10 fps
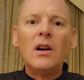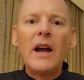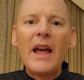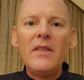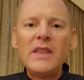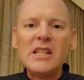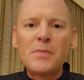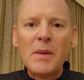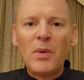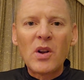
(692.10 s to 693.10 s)
and these
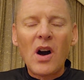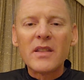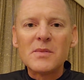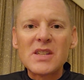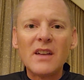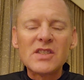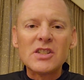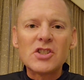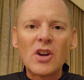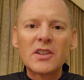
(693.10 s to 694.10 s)
people call themselves an
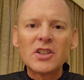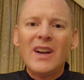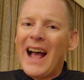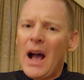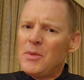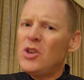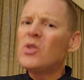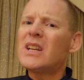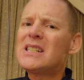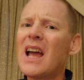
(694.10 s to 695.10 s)
instructor, I mean, you
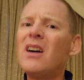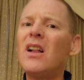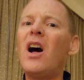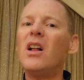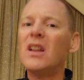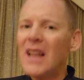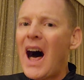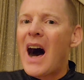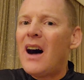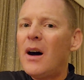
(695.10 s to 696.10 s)
can tell a
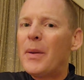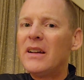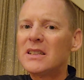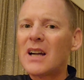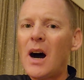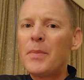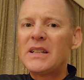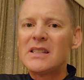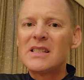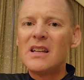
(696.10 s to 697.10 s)
lot about the
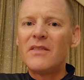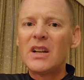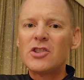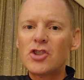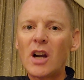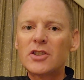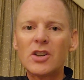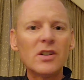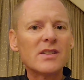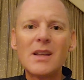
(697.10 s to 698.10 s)
competency of an
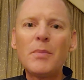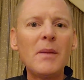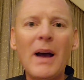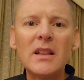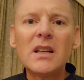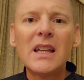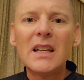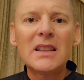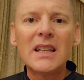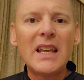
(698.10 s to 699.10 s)
instructor simply by looking
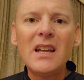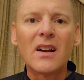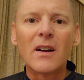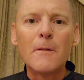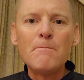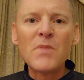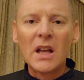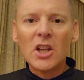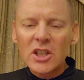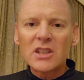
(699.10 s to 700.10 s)
at the gear.
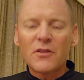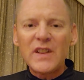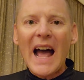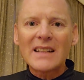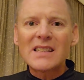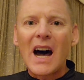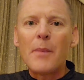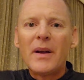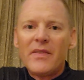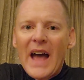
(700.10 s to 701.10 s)
Look at the flat
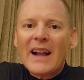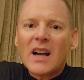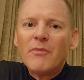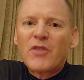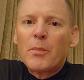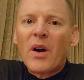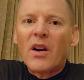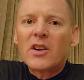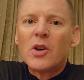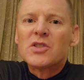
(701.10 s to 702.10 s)
top. That comfort
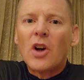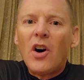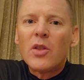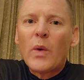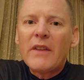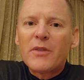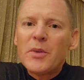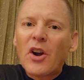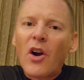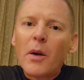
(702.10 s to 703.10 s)
bar goes all the way from
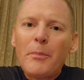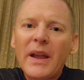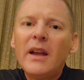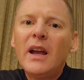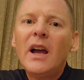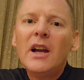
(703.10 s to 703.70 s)
your armpit